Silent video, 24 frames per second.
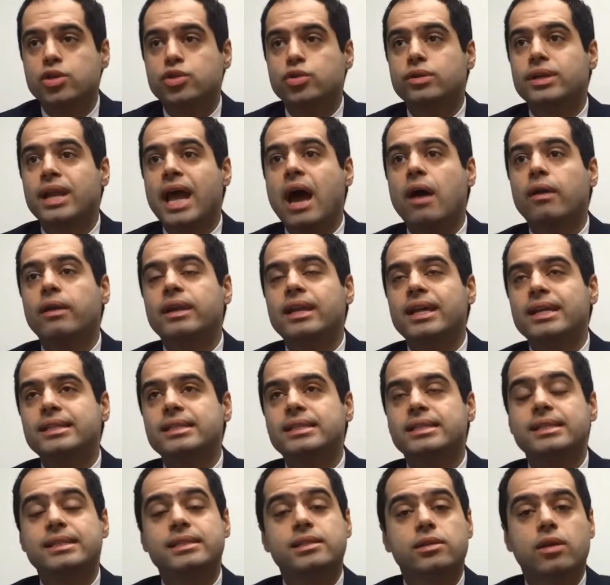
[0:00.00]
So now
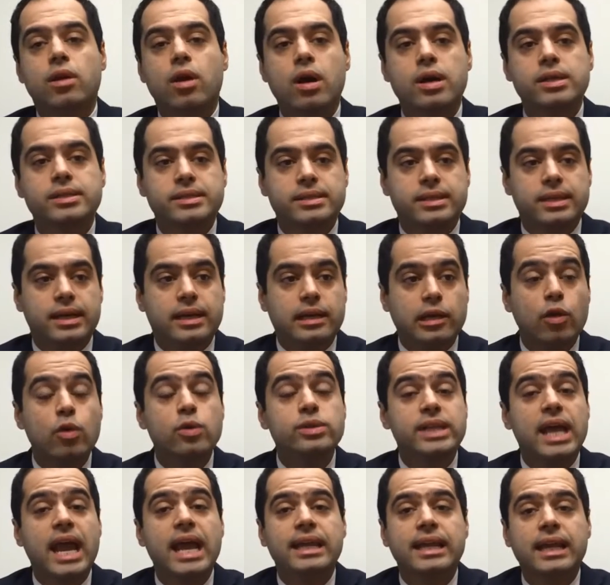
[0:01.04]
let's discuss
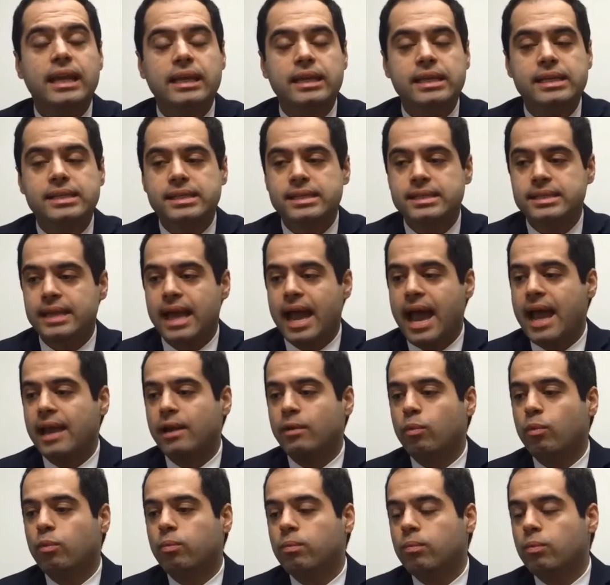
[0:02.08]
closed-ended leases
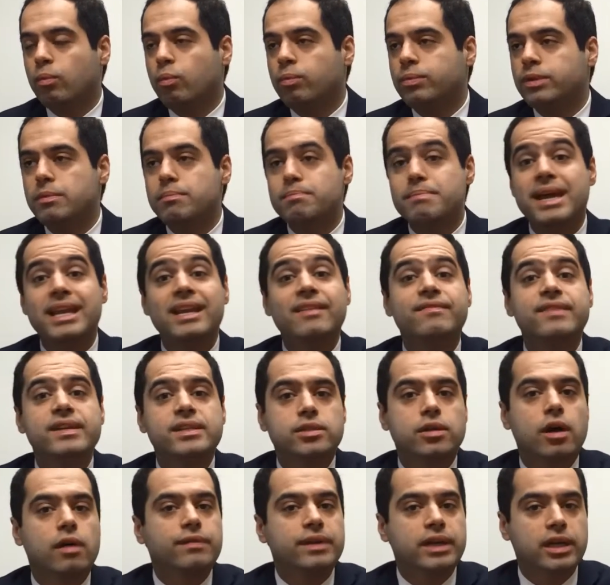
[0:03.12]
and the
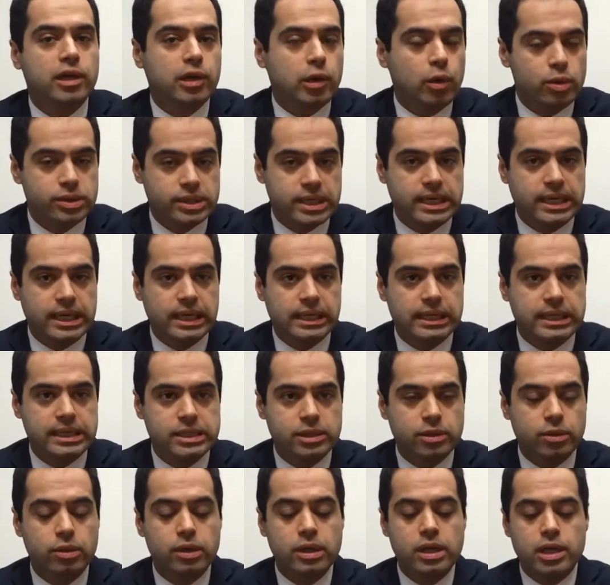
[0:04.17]
benefits of a closed-ended
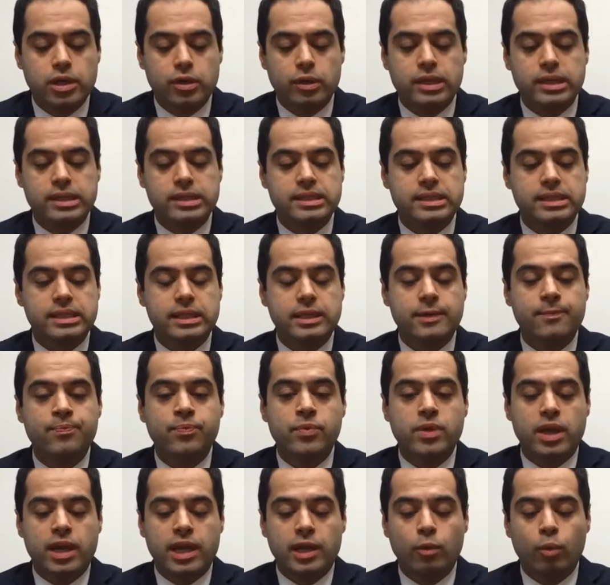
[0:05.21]
lease. So you can see
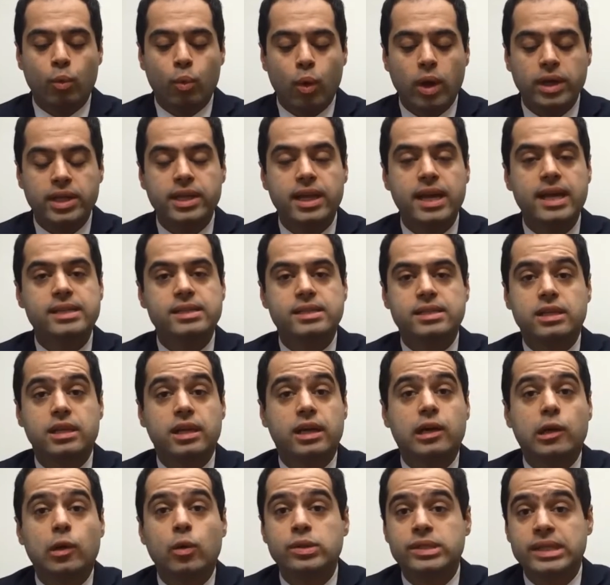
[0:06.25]
in what cases a
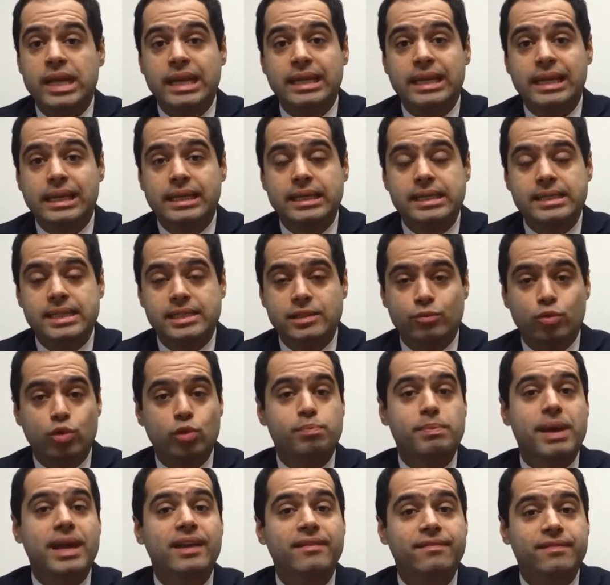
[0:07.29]
closed-ended leases
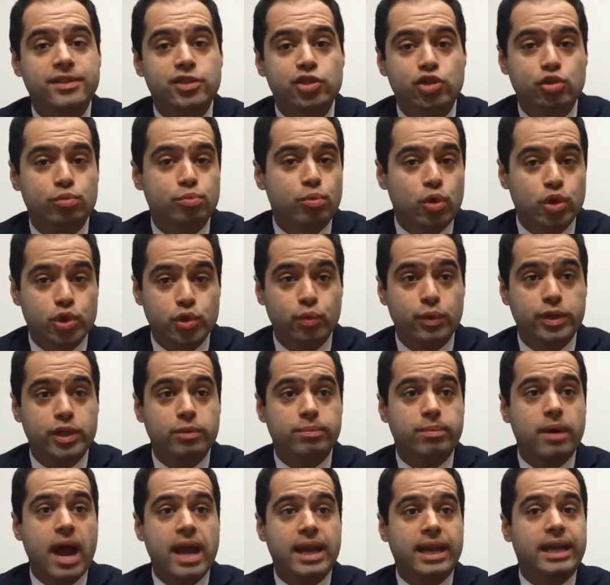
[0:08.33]
would benefit you most when
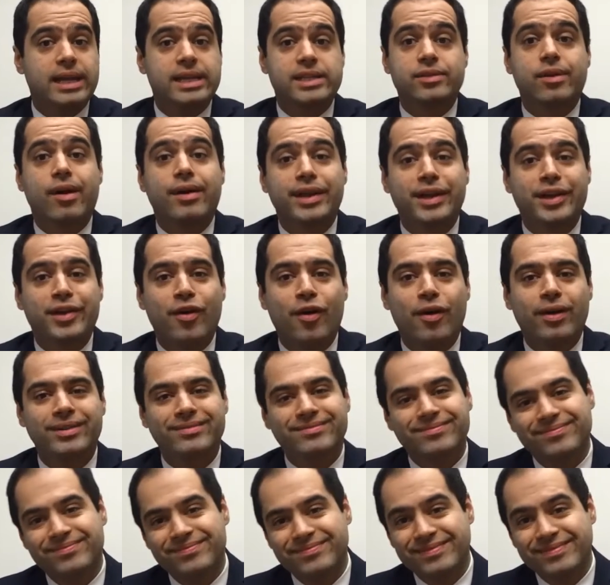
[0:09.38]
you buy an exotic car.